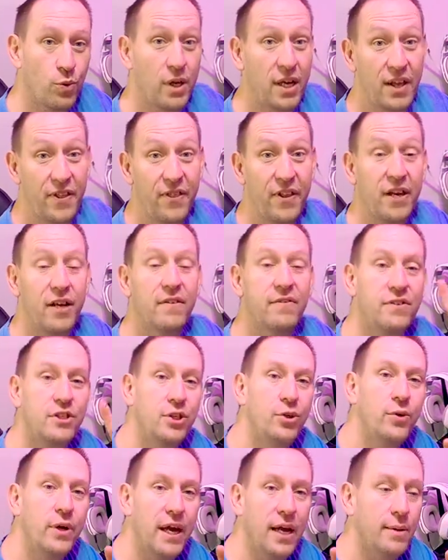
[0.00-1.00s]
1, I think of
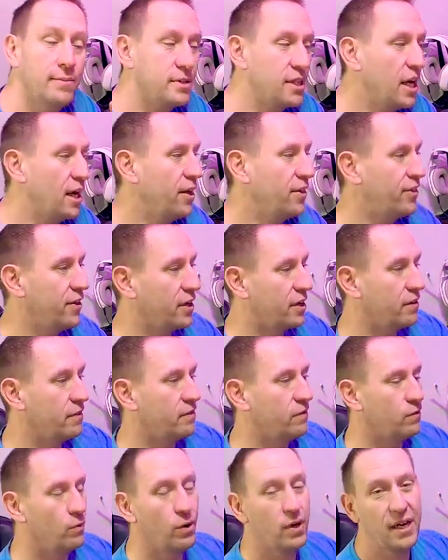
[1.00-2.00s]
two games. I think
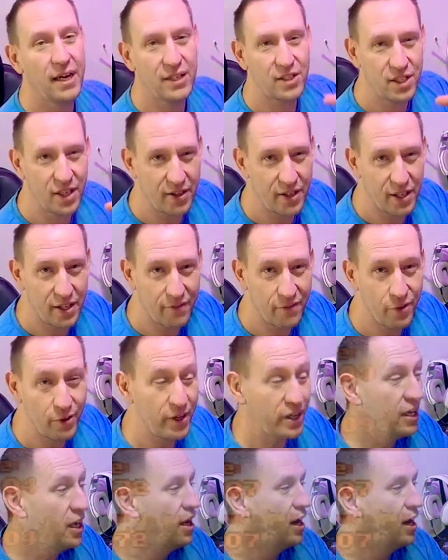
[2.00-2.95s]
of, well, actually, I think of three.